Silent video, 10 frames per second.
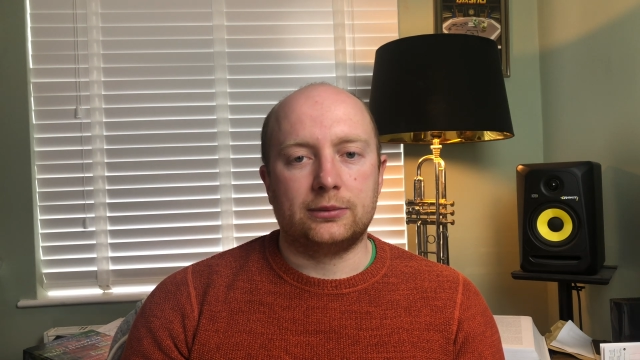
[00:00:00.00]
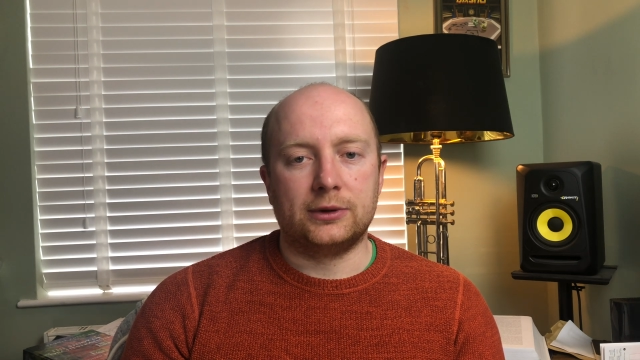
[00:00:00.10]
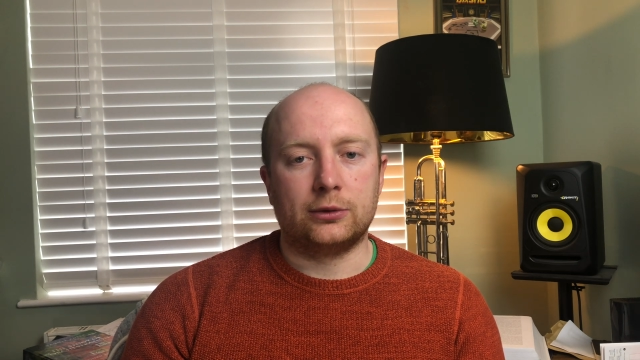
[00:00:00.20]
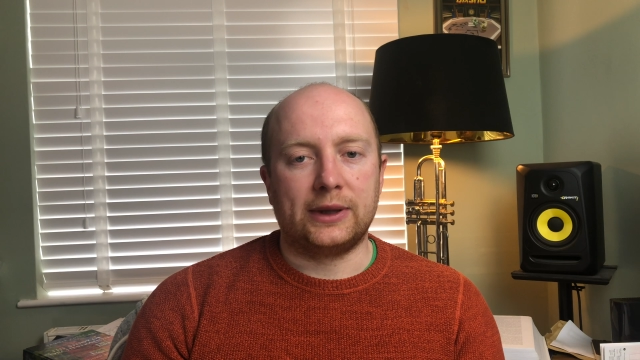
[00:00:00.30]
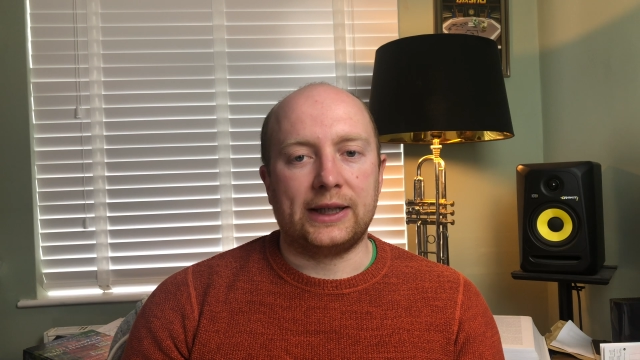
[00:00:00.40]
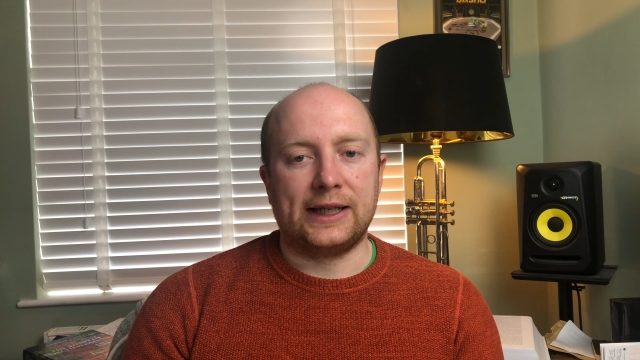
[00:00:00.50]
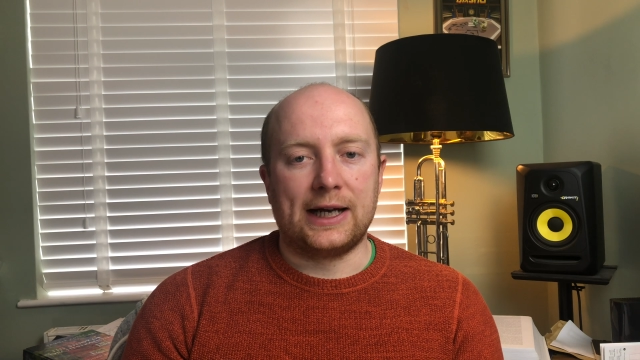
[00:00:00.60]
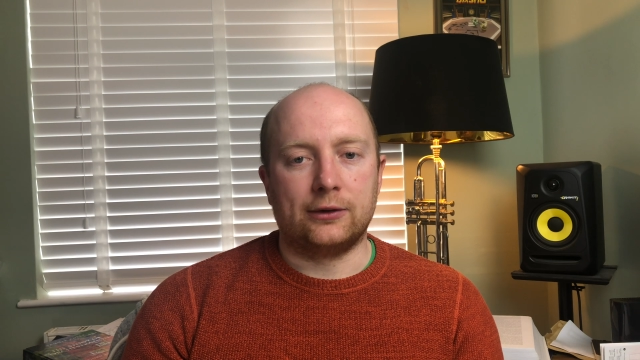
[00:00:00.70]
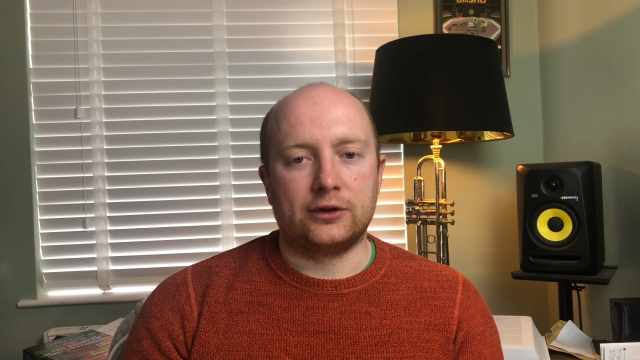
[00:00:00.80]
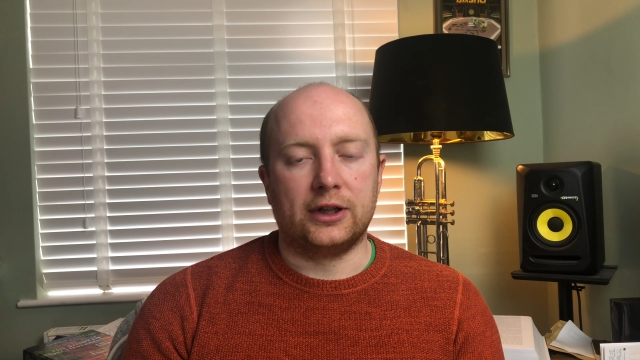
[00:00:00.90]
between the
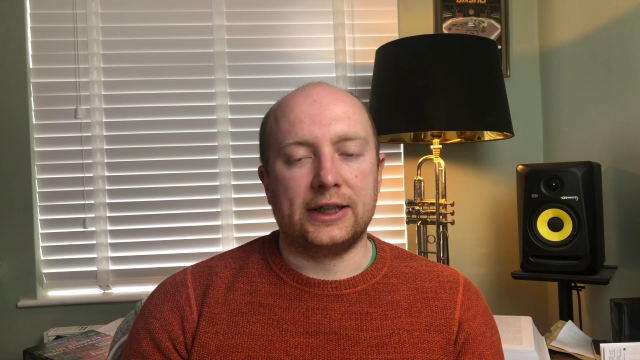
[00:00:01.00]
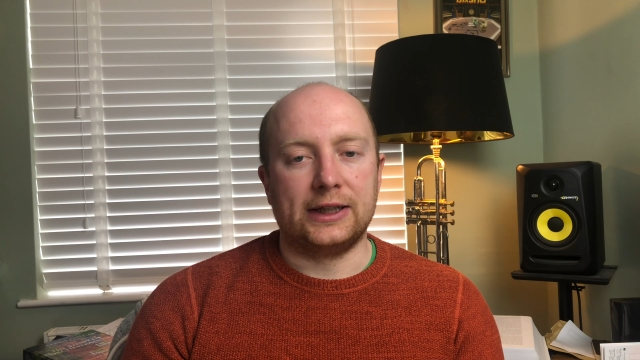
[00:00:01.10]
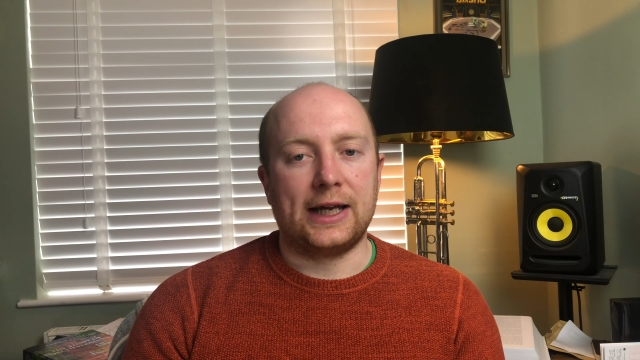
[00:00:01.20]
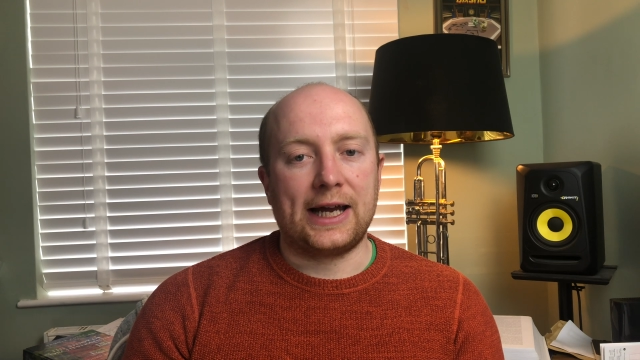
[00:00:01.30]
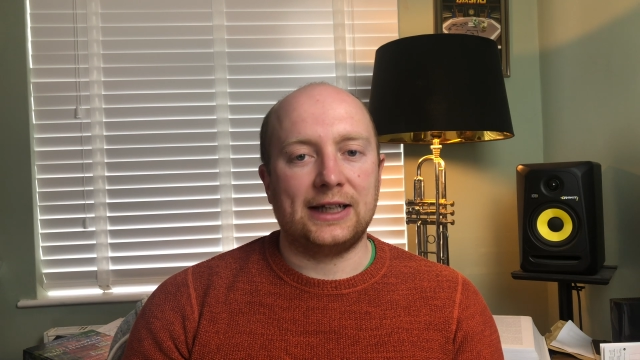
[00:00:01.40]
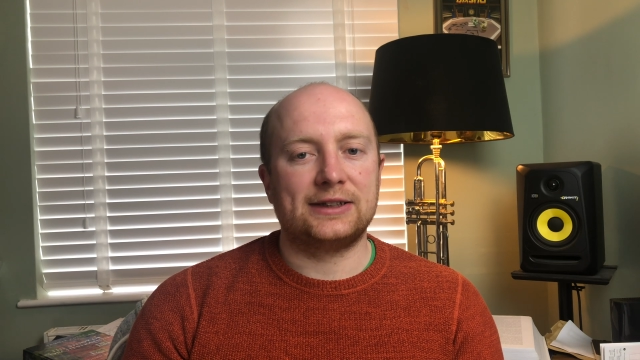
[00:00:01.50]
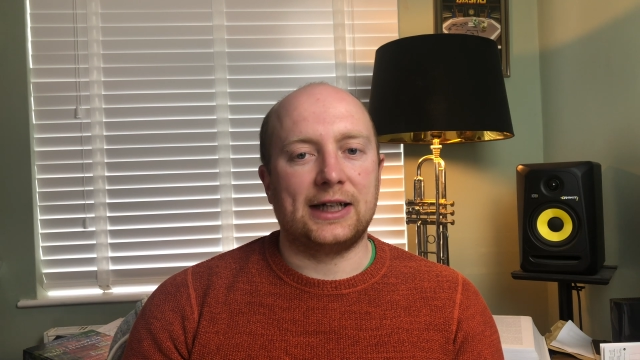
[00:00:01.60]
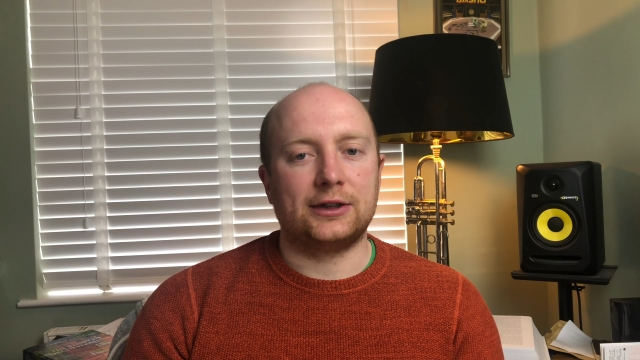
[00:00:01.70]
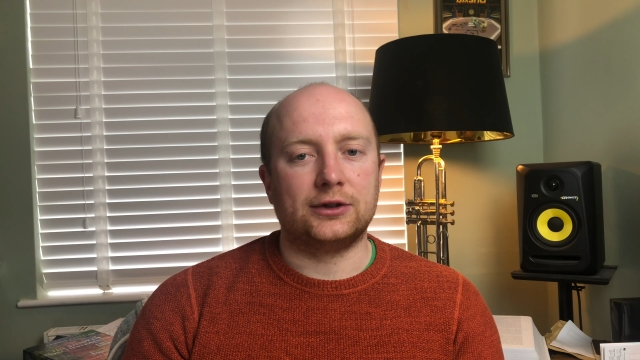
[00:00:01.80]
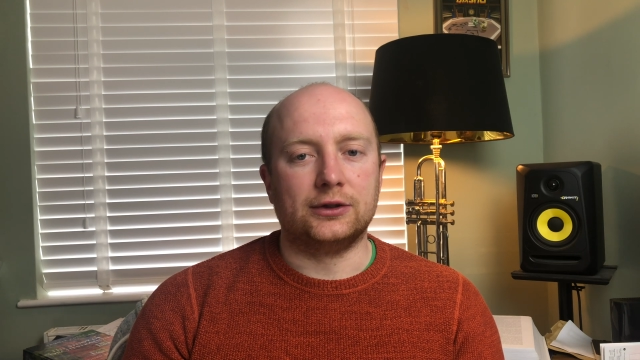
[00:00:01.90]
outer and inner A
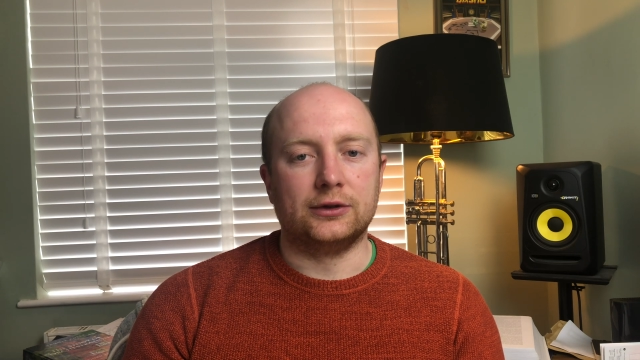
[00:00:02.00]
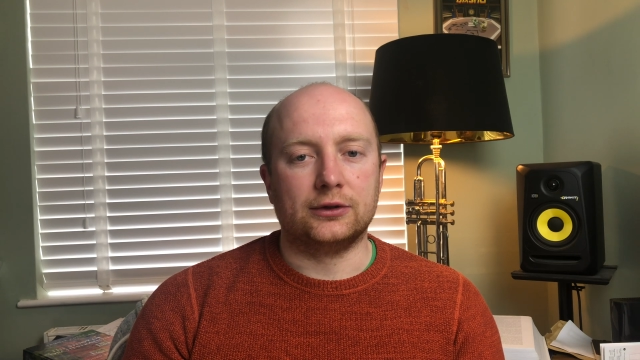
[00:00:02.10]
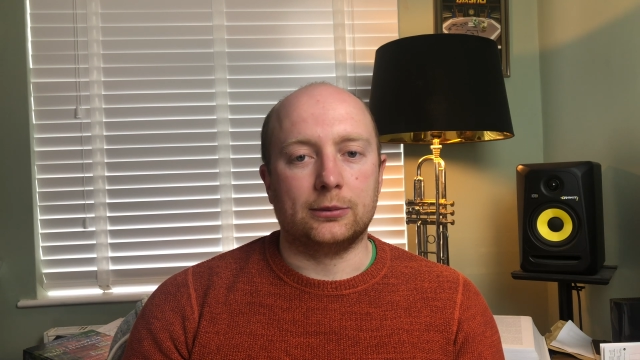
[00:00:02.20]
sections,